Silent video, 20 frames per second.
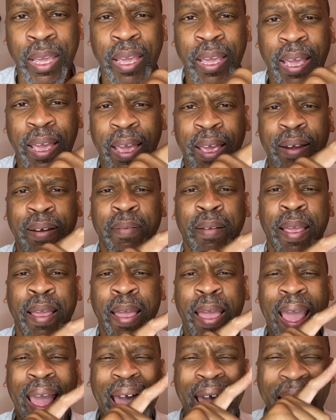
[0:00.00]
And
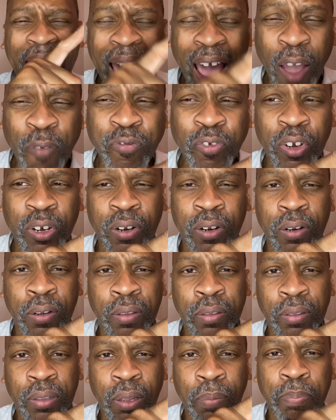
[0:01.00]

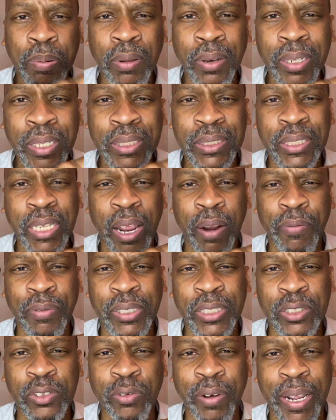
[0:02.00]
after the police had
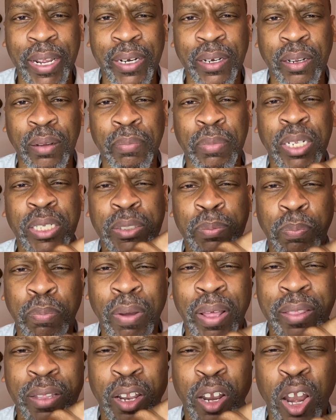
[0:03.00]
restrained him, this
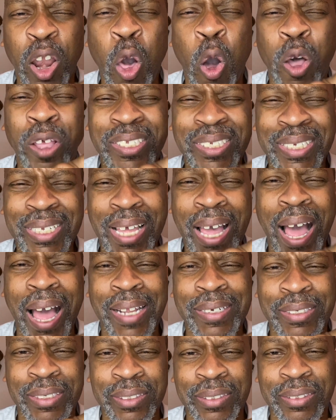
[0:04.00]
brother lost
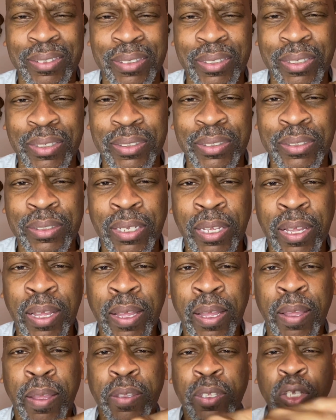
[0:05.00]
consciousness.
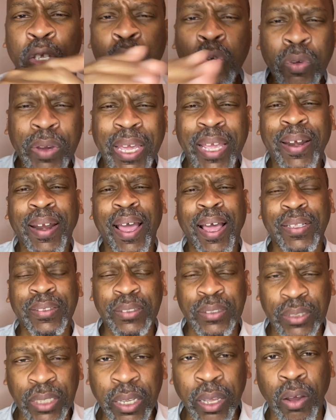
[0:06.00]
You cannot
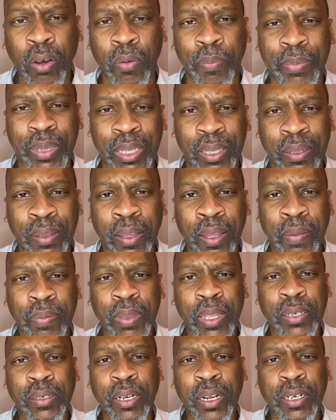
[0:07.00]
tell me
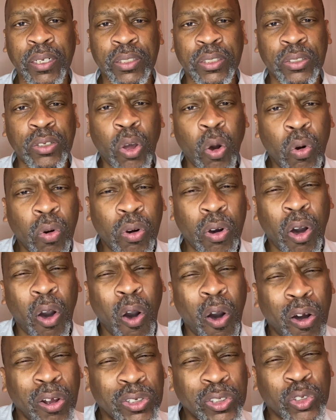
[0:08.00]
that there is no
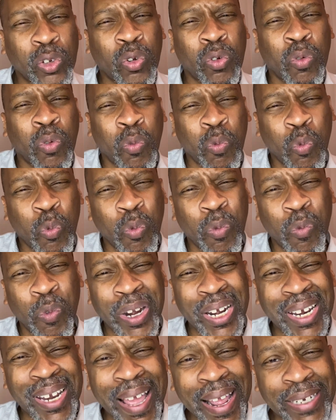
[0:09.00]
causal
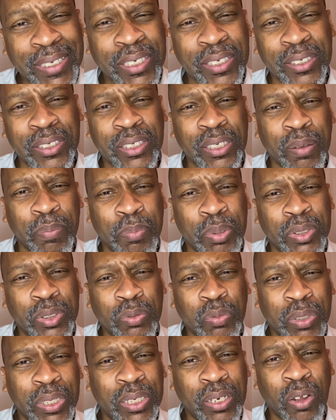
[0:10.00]
relationship
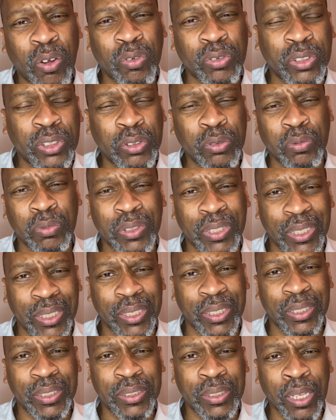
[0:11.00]
between those two
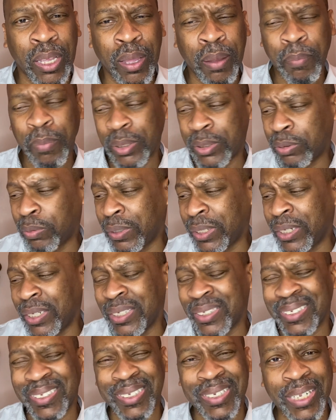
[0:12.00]
things, between
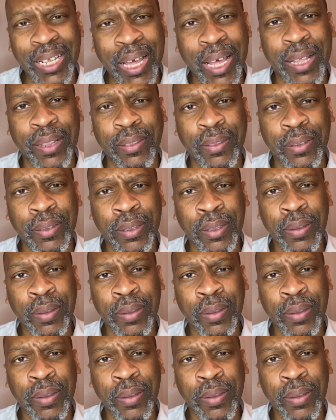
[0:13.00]
his death